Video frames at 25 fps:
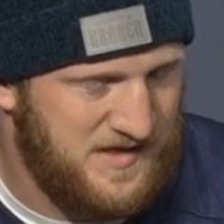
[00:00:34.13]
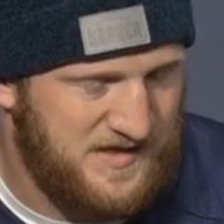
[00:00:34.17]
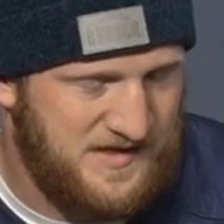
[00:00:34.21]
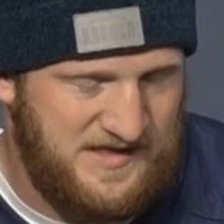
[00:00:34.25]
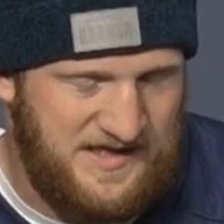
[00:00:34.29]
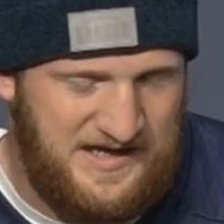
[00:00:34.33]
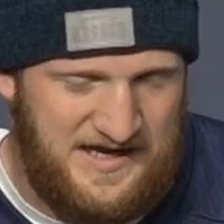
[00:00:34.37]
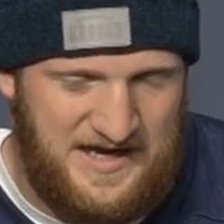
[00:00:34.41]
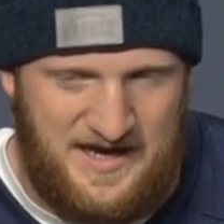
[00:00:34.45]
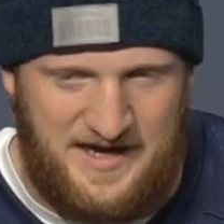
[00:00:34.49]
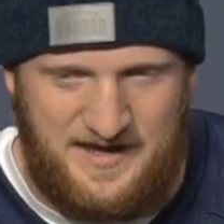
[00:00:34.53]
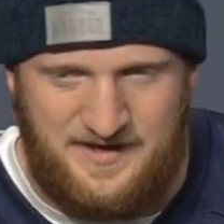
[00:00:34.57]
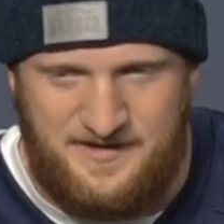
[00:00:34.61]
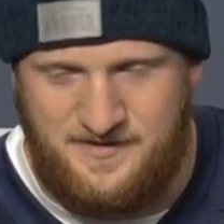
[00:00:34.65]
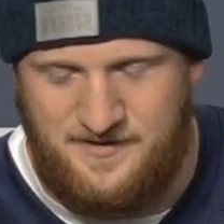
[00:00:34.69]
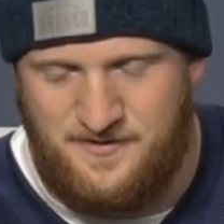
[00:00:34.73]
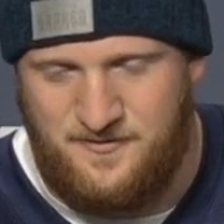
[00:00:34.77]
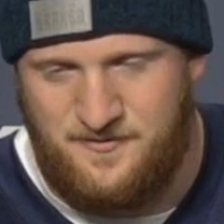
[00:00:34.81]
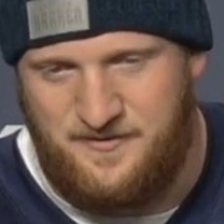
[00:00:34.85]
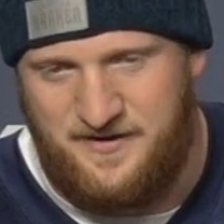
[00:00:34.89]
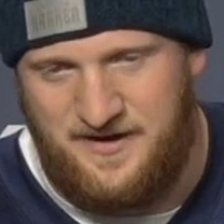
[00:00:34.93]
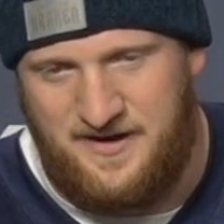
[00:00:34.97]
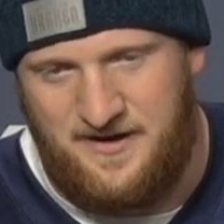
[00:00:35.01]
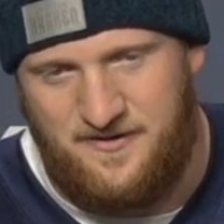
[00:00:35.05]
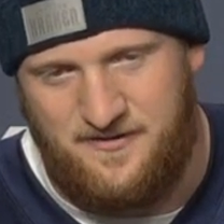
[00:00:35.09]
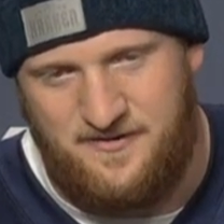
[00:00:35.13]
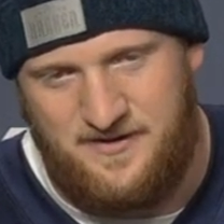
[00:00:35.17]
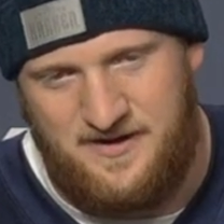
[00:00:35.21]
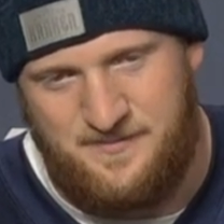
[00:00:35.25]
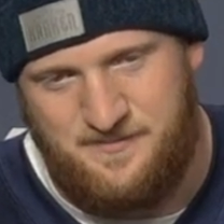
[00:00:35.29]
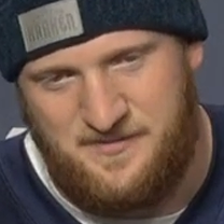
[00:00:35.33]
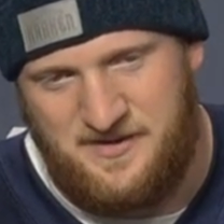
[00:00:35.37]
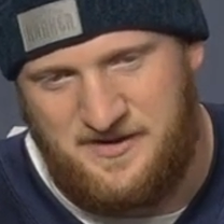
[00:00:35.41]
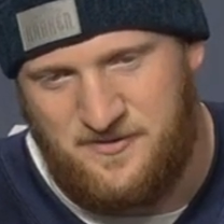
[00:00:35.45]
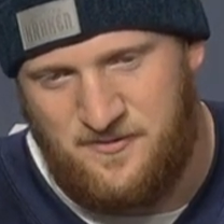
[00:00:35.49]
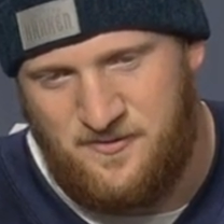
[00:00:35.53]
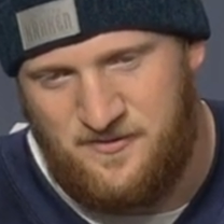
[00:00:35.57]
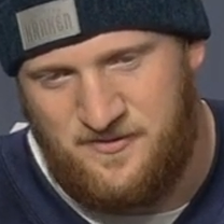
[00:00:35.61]
Yeah, no doubt. I
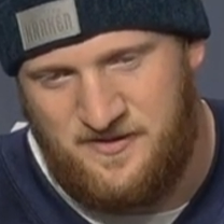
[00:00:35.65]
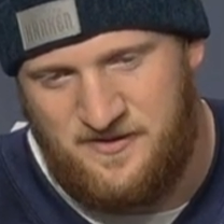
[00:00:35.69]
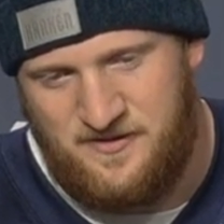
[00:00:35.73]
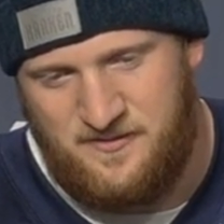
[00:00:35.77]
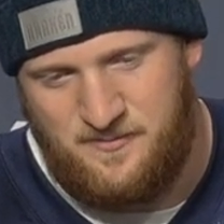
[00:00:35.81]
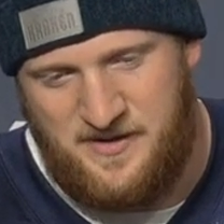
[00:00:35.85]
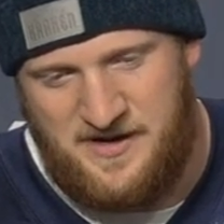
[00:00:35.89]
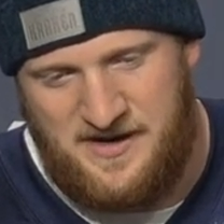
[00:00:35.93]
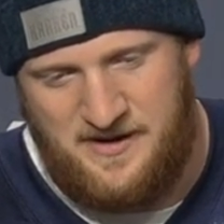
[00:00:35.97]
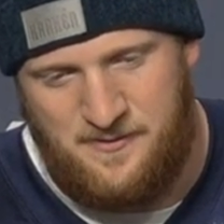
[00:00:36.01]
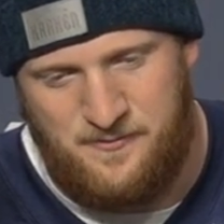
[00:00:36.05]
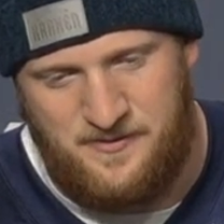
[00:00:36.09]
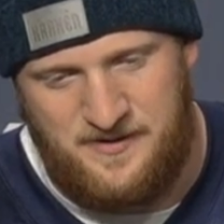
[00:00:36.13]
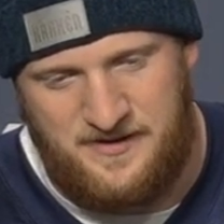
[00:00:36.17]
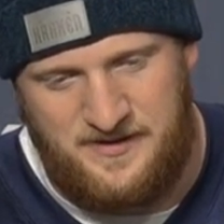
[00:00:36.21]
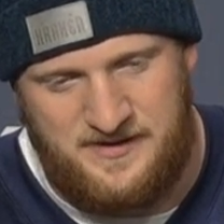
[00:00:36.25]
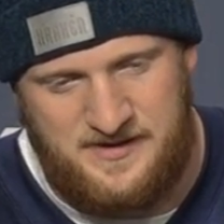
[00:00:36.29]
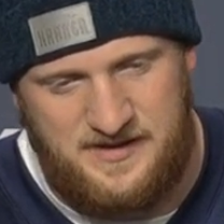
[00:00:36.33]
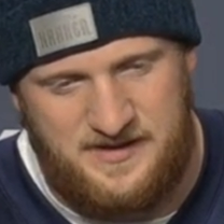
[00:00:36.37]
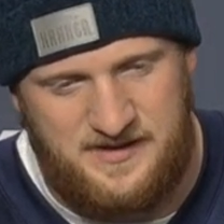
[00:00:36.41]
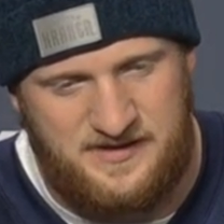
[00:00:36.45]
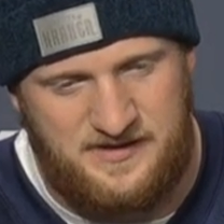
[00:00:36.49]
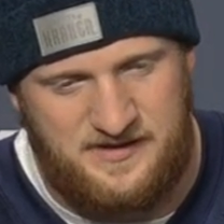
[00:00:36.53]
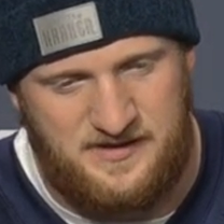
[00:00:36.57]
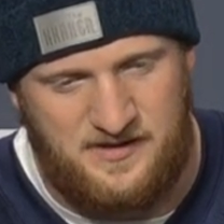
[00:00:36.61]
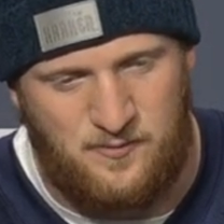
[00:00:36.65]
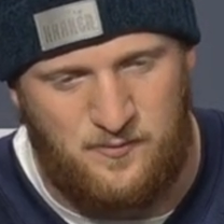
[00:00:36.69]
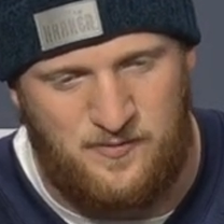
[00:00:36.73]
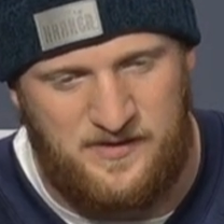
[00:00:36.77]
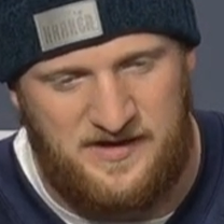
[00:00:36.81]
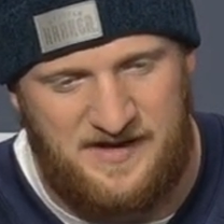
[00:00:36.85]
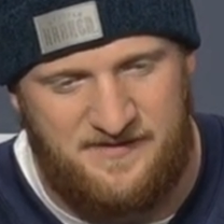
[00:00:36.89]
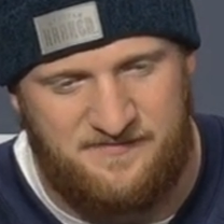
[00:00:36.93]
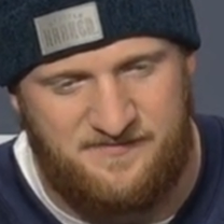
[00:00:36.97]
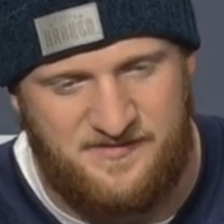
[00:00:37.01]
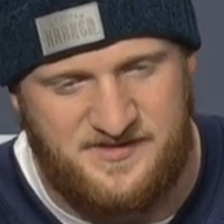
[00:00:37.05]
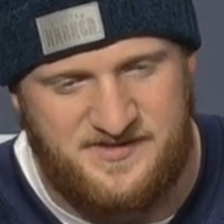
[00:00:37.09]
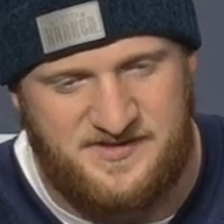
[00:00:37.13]
mean, going into the bye week, you know, we
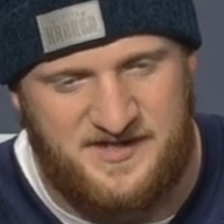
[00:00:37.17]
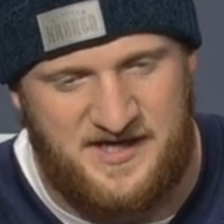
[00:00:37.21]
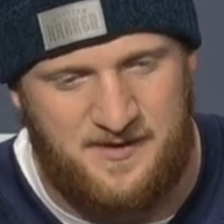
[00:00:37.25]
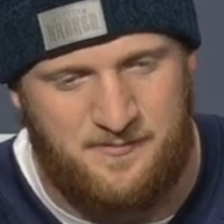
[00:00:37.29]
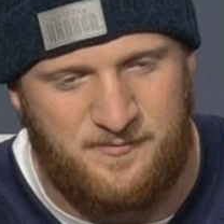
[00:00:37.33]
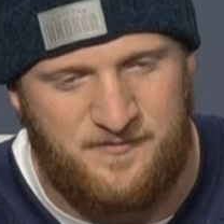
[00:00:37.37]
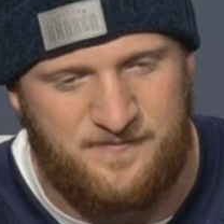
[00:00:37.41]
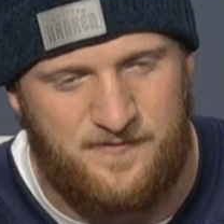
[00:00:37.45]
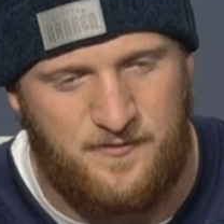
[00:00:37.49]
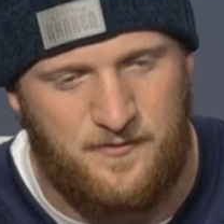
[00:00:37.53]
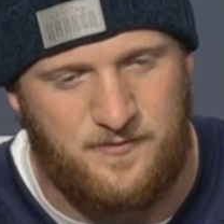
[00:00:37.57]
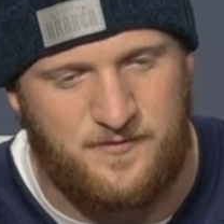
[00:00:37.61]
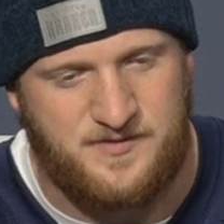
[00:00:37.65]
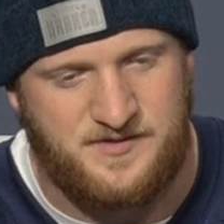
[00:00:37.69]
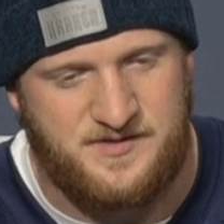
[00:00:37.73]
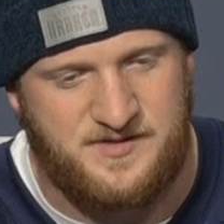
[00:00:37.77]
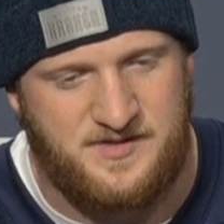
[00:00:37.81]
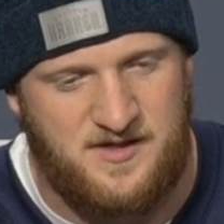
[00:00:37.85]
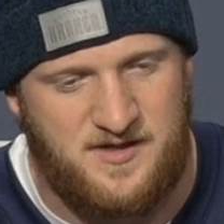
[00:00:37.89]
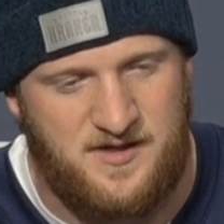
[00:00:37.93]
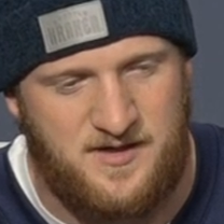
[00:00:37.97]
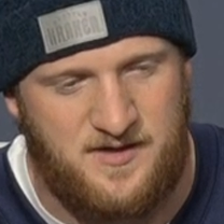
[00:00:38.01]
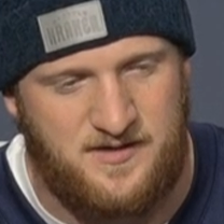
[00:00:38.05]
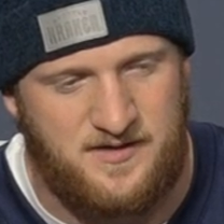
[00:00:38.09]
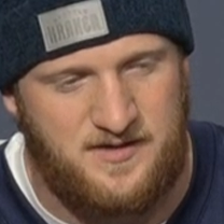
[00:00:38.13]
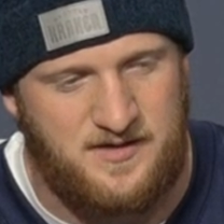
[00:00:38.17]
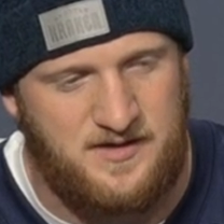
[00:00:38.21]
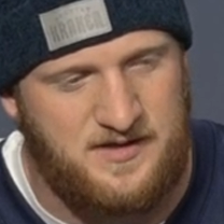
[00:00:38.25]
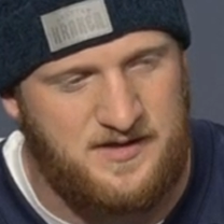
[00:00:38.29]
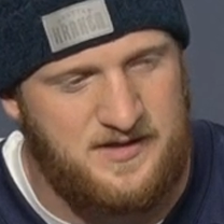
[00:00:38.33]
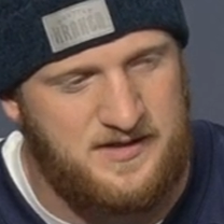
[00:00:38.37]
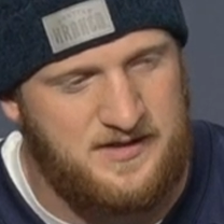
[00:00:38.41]
have this game to focus on,